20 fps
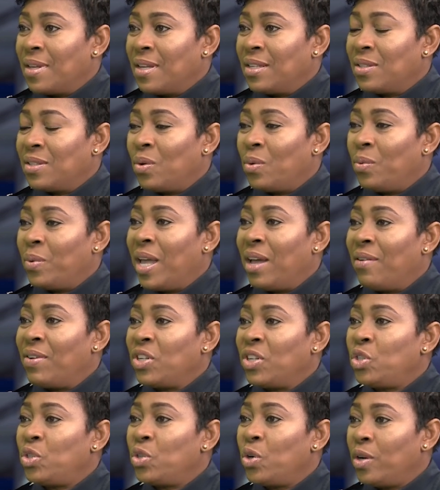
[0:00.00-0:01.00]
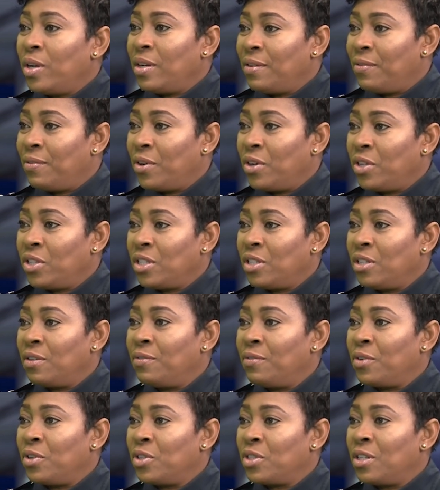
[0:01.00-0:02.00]
So we have a shortened version
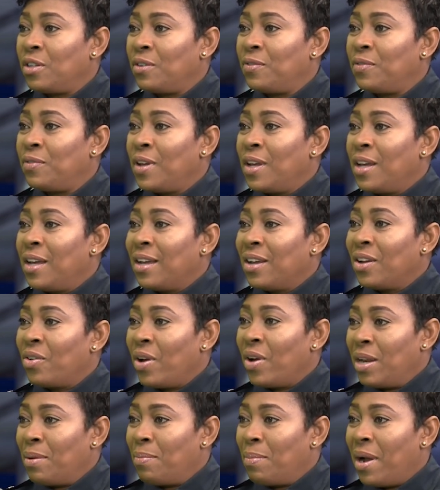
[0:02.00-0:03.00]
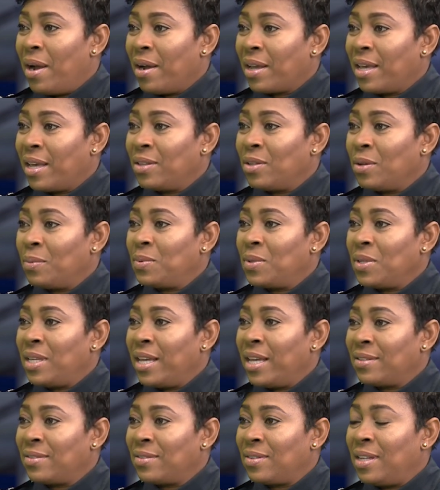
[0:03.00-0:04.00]
of grand market. Up to
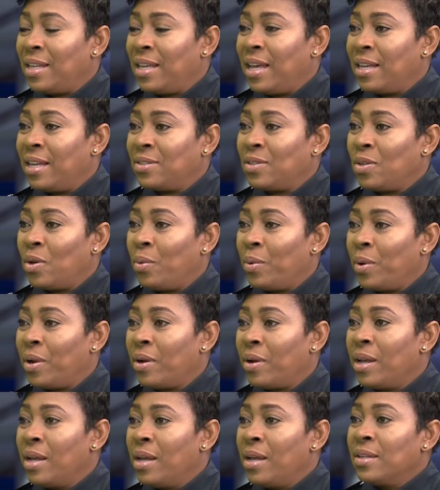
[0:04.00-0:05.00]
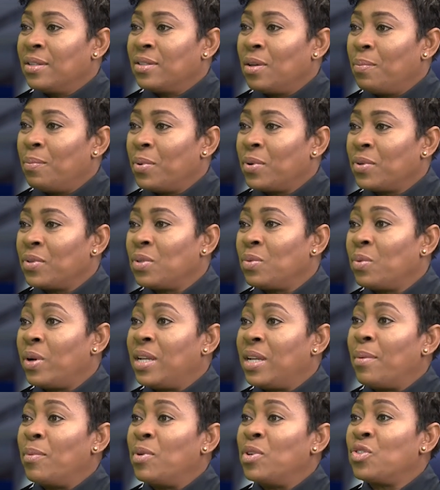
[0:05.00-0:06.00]
yesterday, I saw where some persons
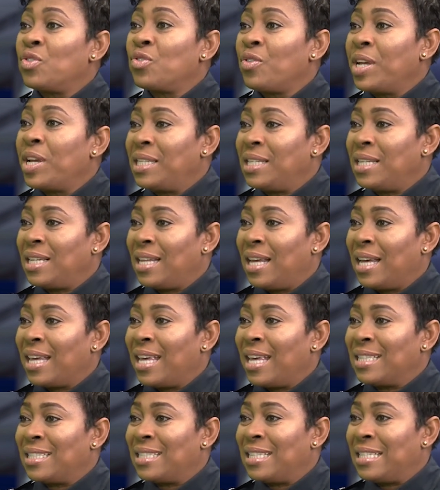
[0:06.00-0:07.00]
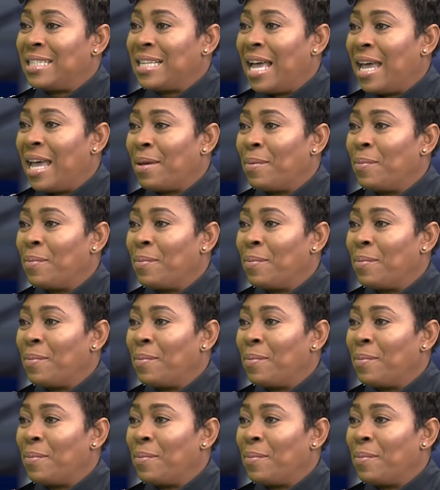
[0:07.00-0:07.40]
were demonstrating against the time.